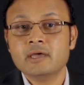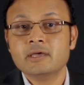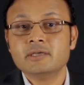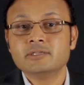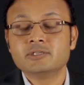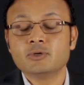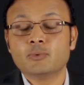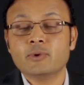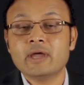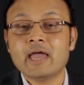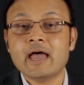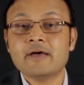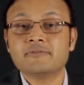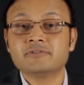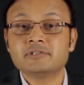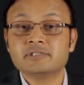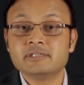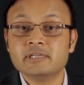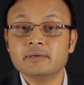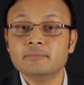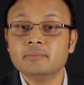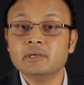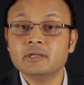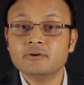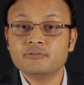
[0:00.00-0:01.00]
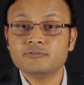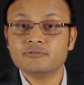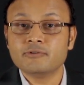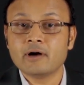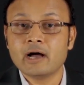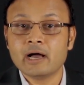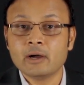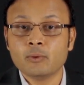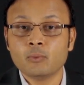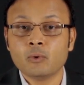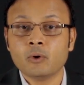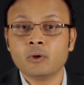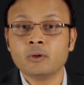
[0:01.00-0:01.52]
so we have similar
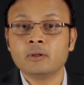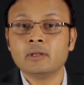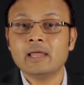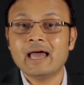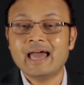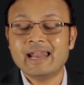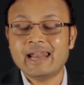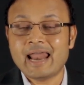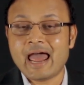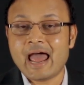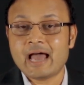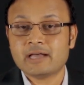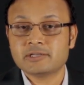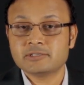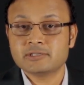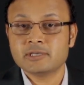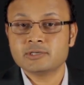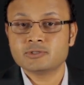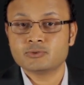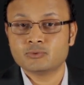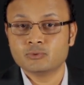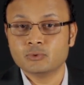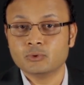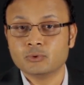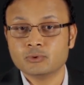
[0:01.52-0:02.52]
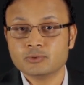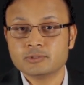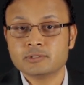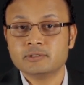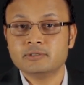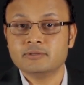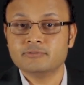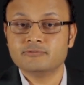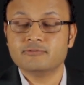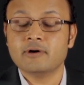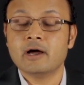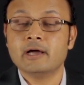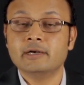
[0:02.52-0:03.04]
firewall and access rules
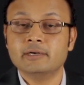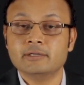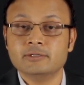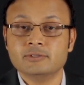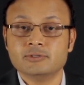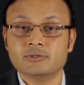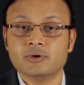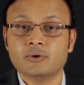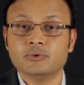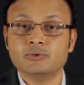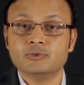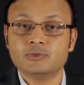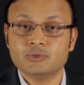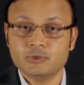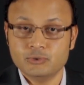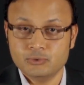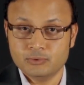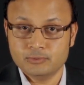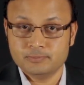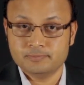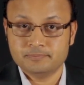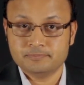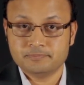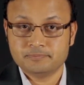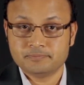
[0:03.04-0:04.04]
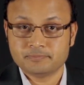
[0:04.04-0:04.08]
defined in Zone 2.